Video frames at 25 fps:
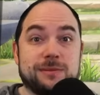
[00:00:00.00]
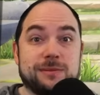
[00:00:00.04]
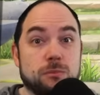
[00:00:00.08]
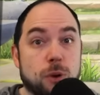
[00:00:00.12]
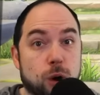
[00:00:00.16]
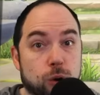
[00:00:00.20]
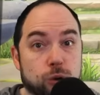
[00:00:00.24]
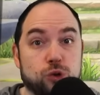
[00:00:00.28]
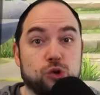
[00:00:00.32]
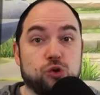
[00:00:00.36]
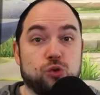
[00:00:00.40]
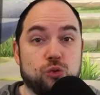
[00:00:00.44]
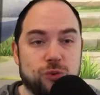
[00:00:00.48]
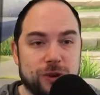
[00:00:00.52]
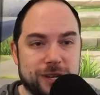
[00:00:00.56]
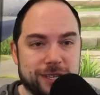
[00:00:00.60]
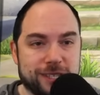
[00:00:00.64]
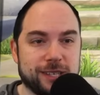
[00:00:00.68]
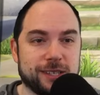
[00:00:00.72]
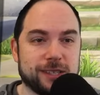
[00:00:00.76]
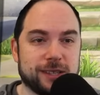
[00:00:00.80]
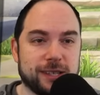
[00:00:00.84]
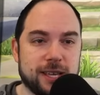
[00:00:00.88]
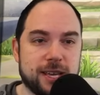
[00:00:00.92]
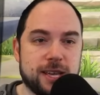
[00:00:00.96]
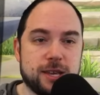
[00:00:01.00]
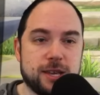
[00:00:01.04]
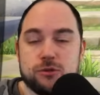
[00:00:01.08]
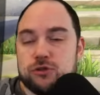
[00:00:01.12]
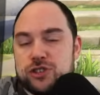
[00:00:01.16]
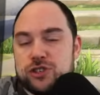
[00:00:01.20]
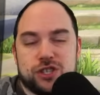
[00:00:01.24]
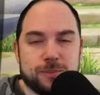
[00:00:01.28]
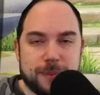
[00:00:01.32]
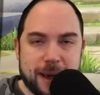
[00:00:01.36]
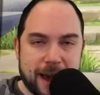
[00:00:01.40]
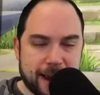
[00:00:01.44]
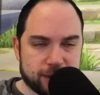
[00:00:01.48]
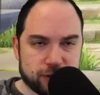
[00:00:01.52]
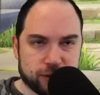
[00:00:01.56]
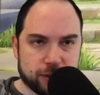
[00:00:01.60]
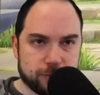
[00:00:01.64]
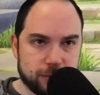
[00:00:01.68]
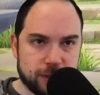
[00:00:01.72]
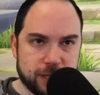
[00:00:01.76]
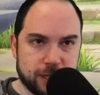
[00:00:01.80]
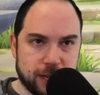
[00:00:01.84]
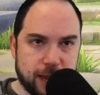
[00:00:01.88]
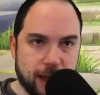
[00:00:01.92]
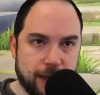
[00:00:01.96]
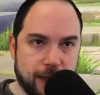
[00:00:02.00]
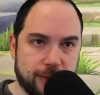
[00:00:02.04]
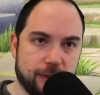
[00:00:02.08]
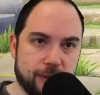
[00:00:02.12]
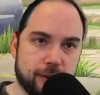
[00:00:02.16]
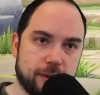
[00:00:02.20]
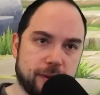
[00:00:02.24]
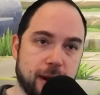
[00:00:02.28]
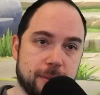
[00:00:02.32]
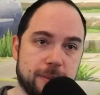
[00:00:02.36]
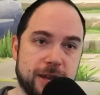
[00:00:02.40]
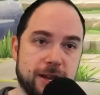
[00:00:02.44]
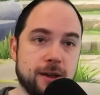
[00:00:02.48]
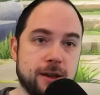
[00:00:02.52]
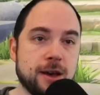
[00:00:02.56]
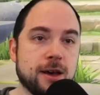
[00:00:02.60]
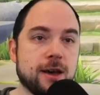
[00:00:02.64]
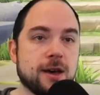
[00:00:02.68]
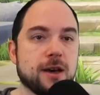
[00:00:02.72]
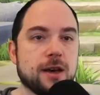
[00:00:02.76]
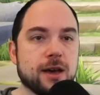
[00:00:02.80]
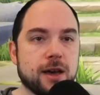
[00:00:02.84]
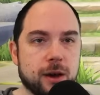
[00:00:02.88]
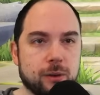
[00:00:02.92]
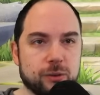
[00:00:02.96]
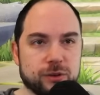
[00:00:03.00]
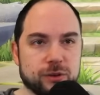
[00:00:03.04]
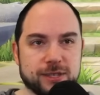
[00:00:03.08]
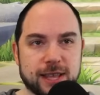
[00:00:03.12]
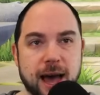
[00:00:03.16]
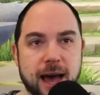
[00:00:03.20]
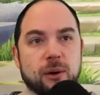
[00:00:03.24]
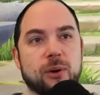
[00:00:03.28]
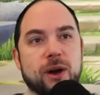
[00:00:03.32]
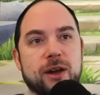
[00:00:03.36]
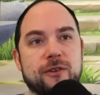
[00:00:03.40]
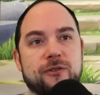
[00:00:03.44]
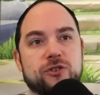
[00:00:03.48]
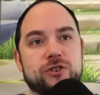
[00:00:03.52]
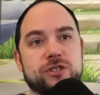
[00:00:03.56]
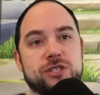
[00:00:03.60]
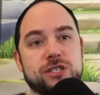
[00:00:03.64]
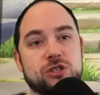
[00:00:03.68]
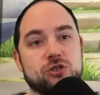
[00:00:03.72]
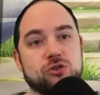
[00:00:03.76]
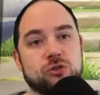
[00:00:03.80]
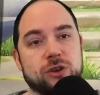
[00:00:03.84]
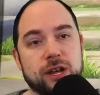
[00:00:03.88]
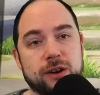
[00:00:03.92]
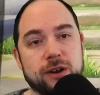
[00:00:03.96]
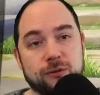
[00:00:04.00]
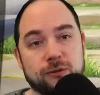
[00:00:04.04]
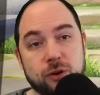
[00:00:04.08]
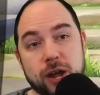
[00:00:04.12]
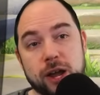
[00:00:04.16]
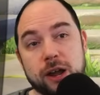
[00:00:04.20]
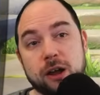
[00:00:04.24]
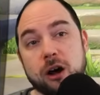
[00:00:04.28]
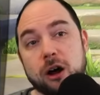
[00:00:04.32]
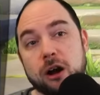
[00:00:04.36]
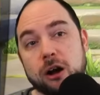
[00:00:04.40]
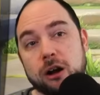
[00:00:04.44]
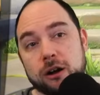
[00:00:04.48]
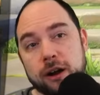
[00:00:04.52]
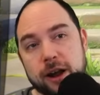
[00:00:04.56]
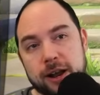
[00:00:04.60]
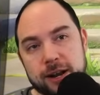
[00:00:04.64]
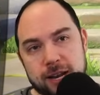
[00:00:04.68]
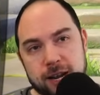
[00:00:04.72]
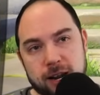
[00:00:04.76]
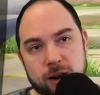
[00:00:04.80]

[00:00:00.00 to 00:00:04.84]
most recently. You just smash them together. I mean, it was that way for Sindri and Fregar, and